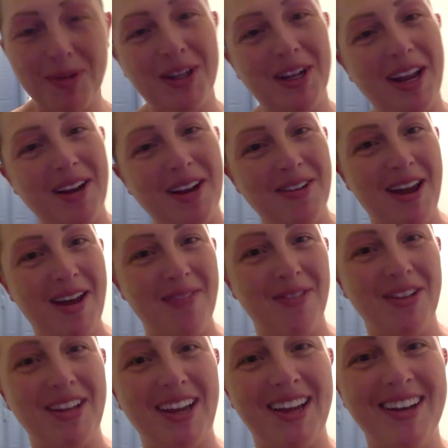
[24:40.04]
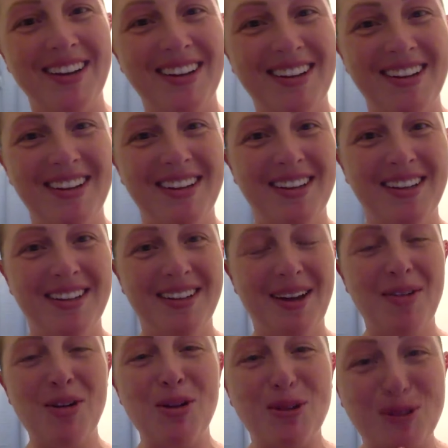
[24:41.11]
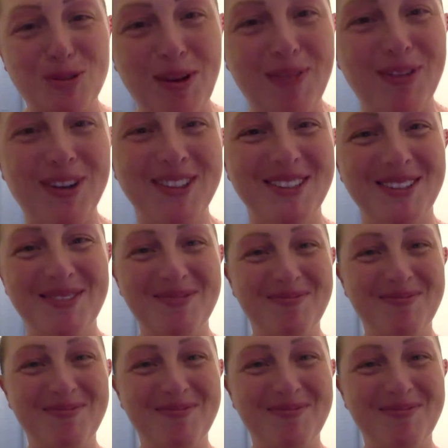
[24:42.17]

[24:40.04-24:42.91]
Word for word: but I don't have one yet. I want to lose weight first. Oh,